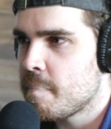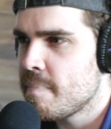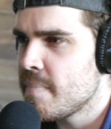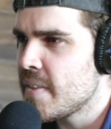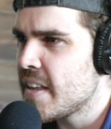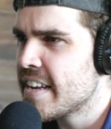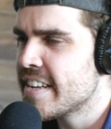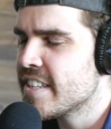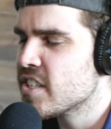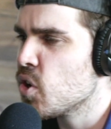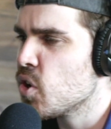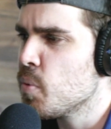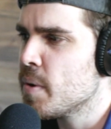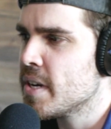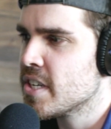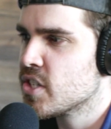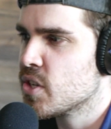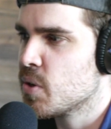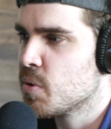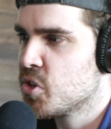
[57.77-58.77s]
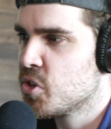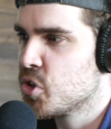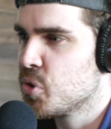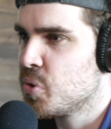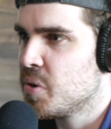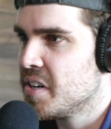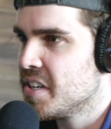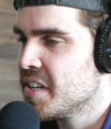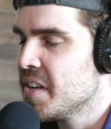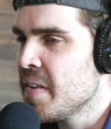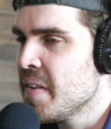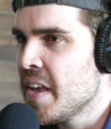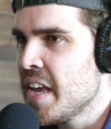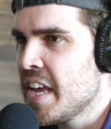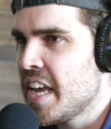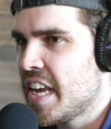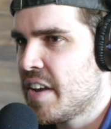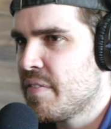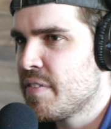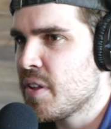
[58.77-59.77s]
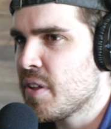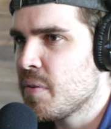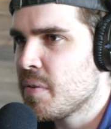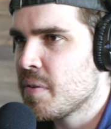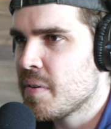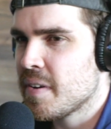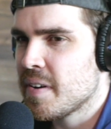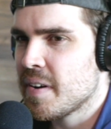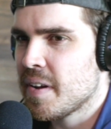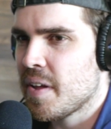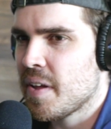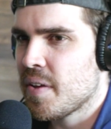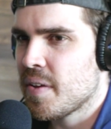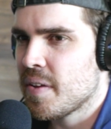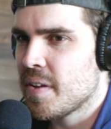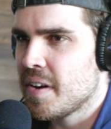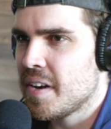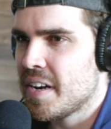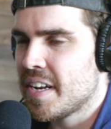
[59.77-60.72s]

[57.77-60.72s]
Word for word: It's always so short, even though, let's